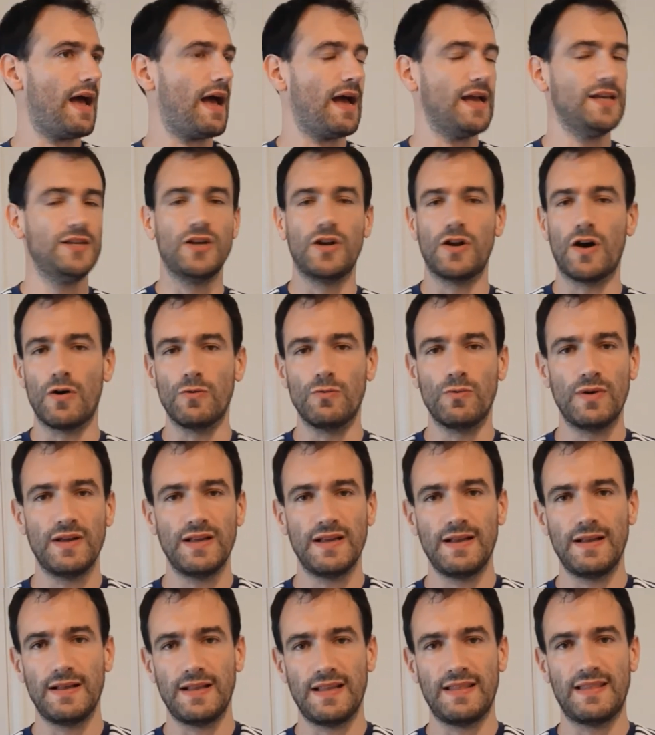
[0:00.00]
In
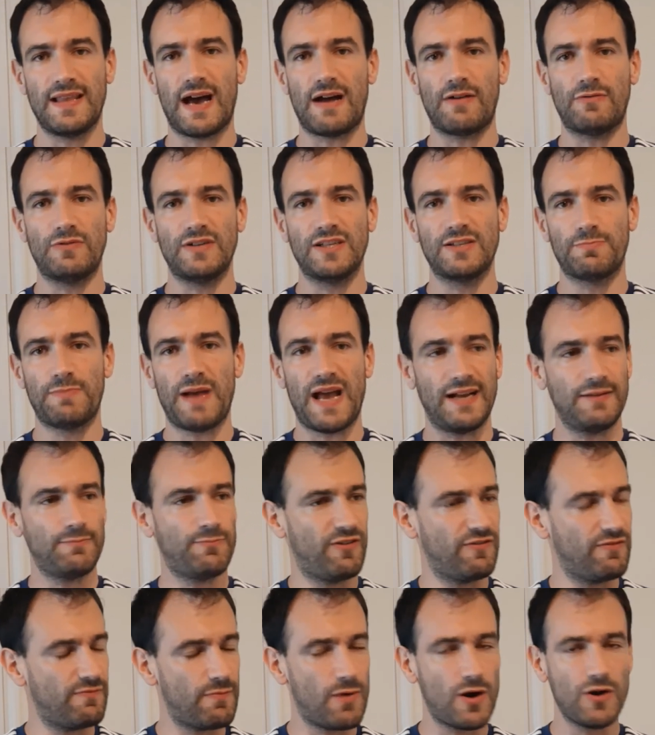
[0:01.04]
that respect,
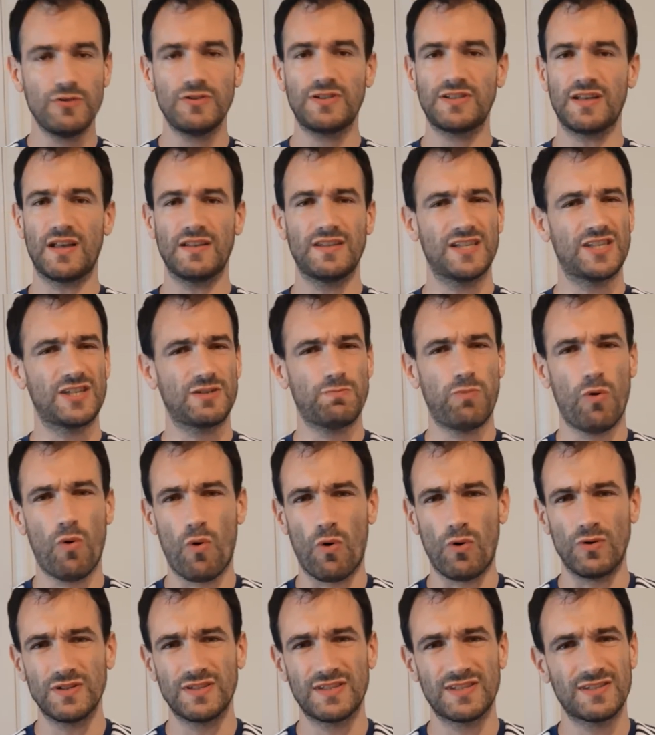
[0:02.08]
for most other
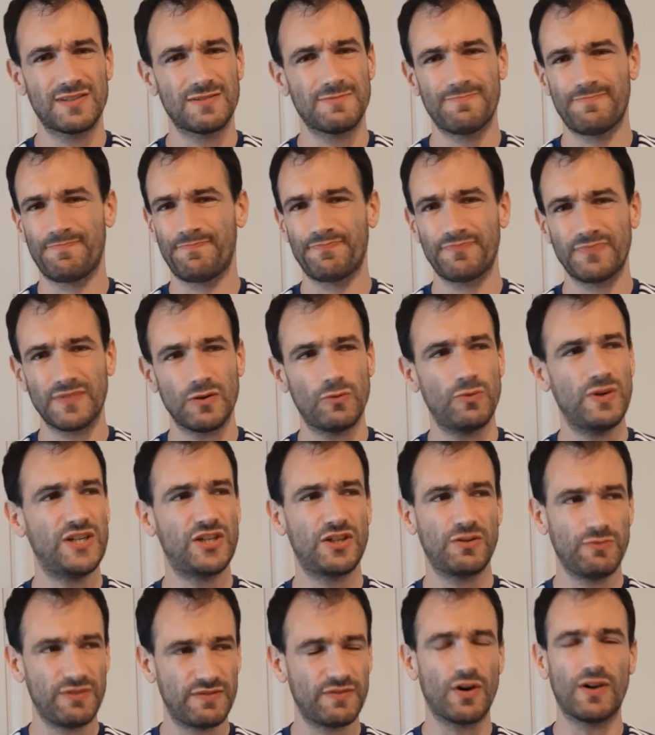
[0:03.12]
sports,
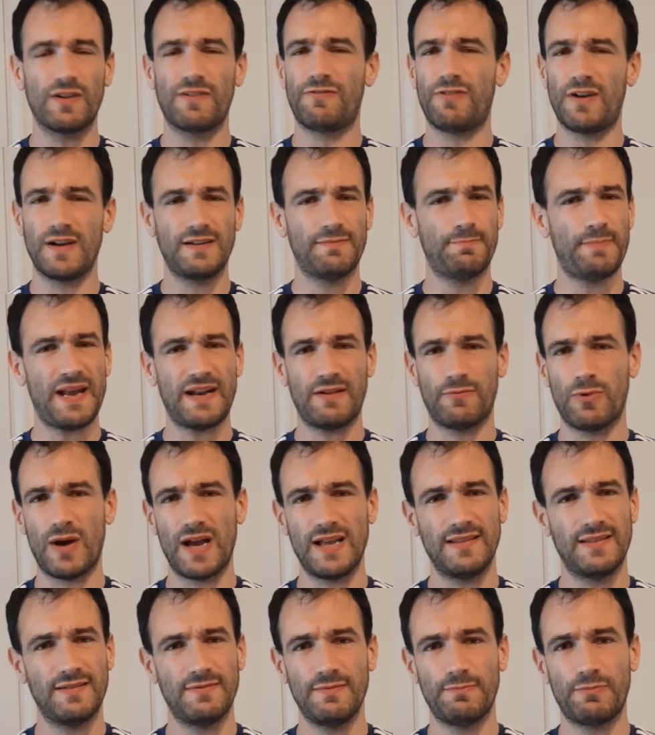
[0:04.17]
we've got to find a better way
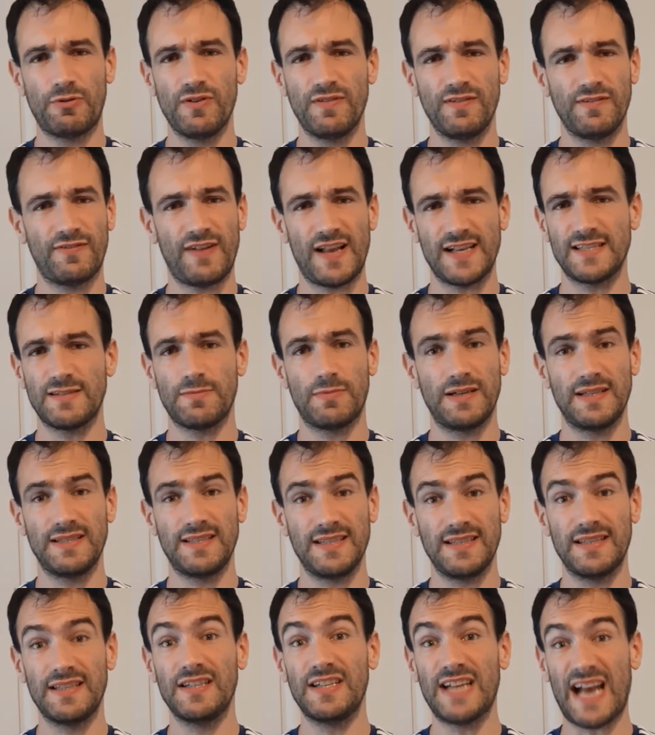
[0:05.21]
than improving
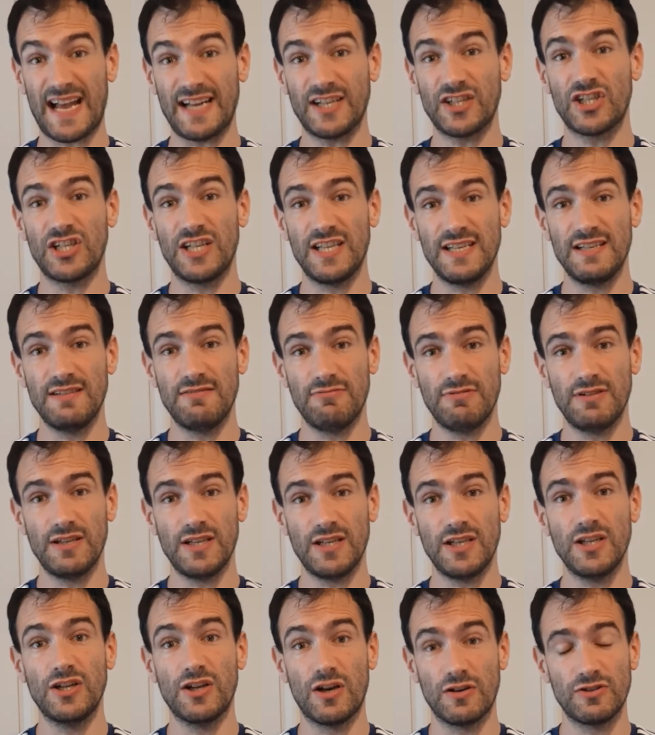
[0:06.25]
flexibility than actually,
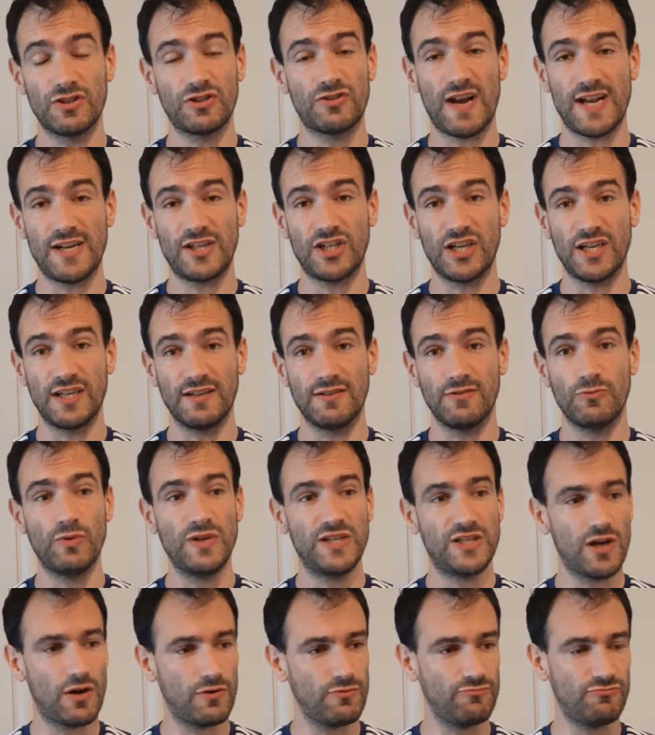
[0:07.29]
stretching. We
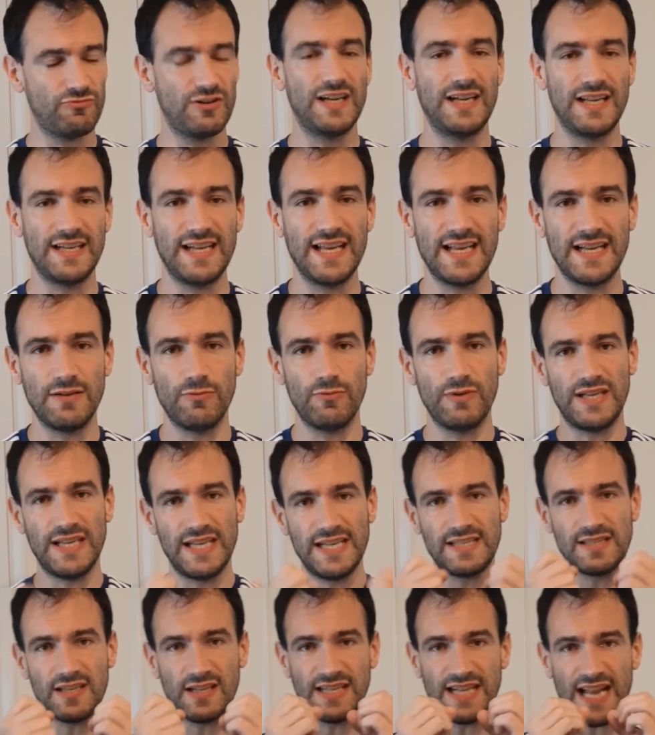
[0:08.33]
don't really need it. We
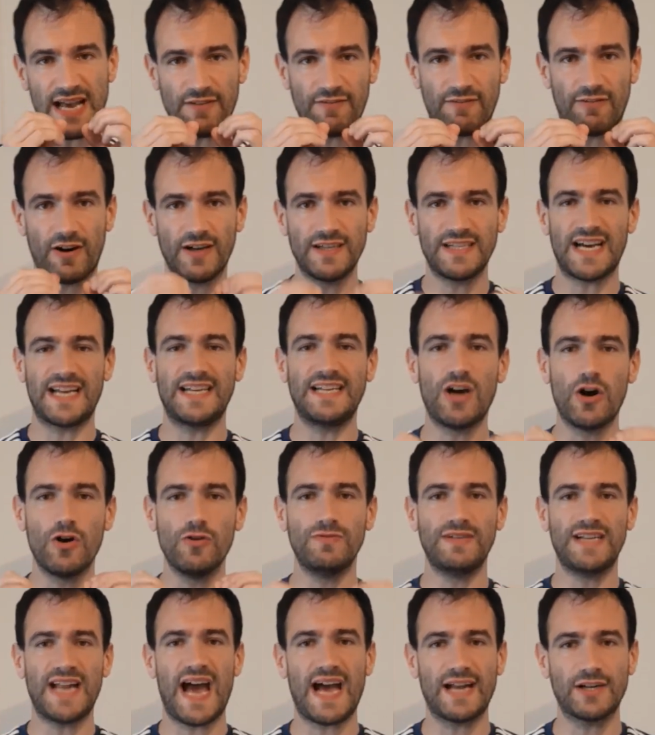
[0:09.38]
need to find our
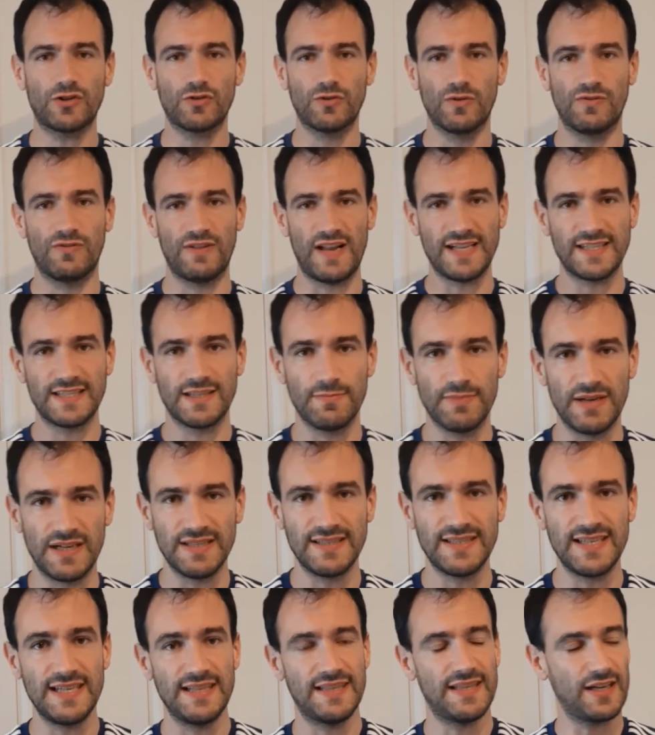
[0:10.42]
own natural
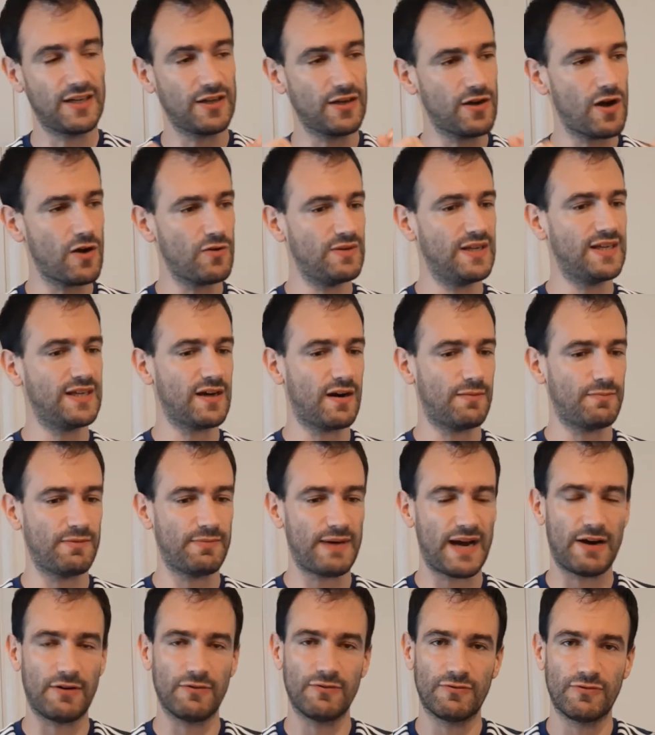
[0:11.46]
flexibility that can only come
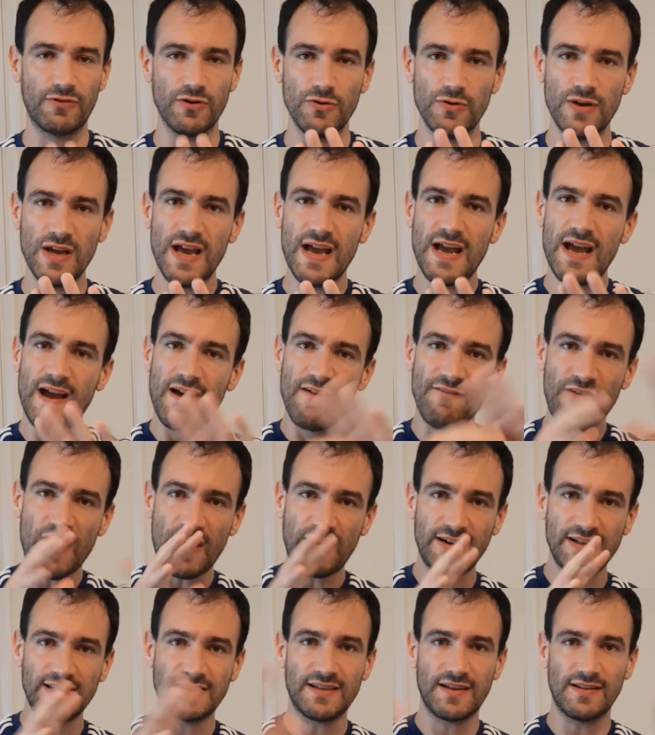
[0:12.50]
about through
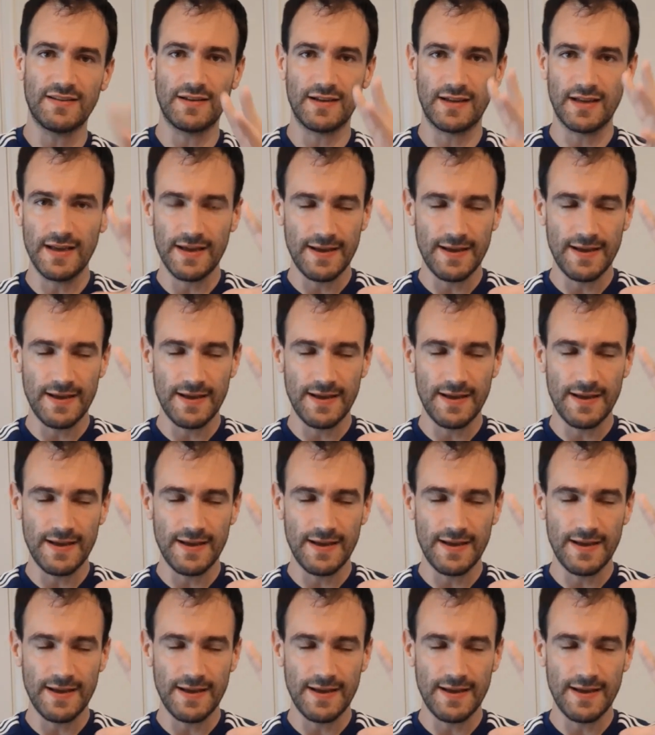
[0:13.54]
various other